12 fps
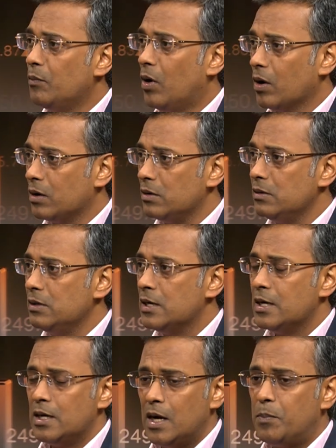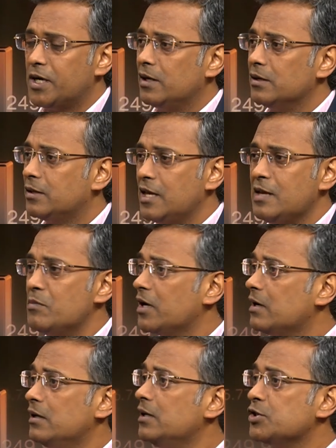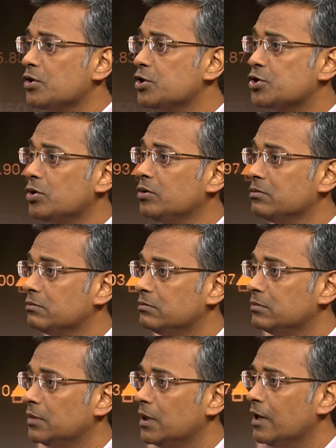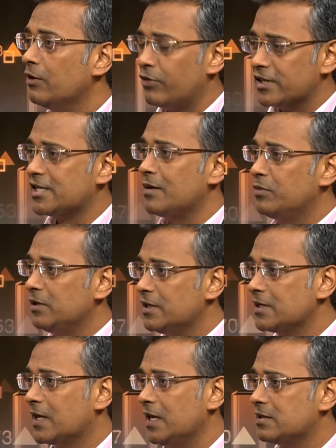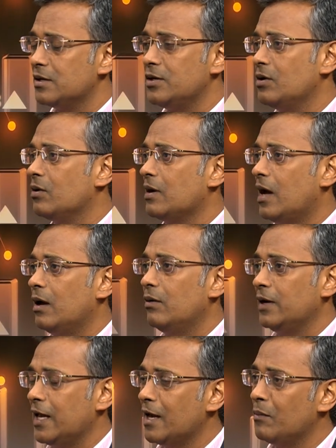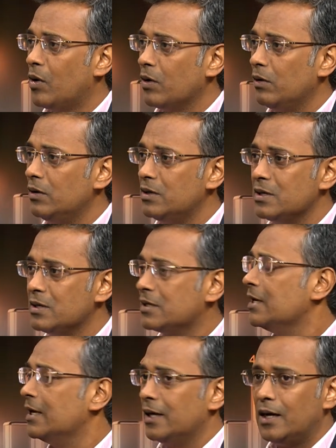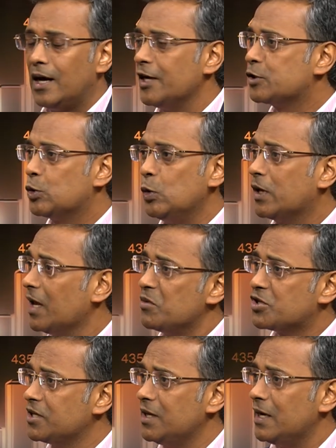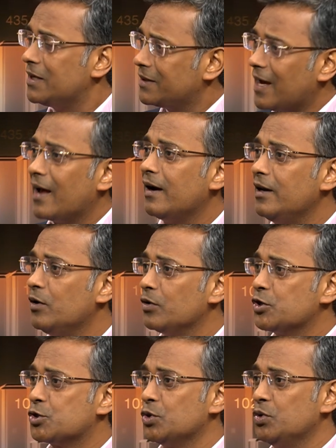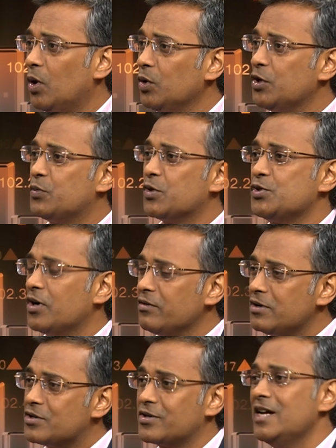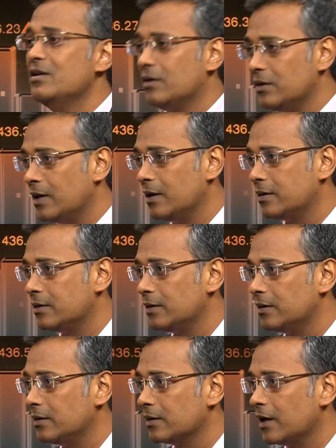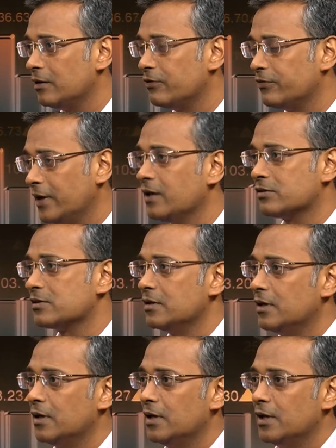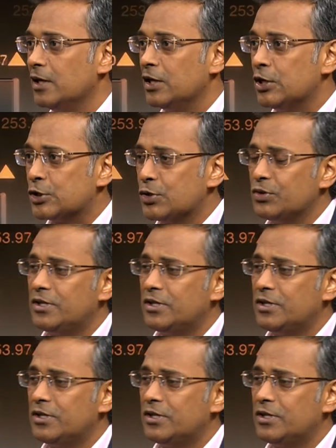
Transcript: model a particular thing, but it learns on its own. For example, there's a case study on how an AI model learned high school chemistry entirely on its own, although not even trained on that kind of text. So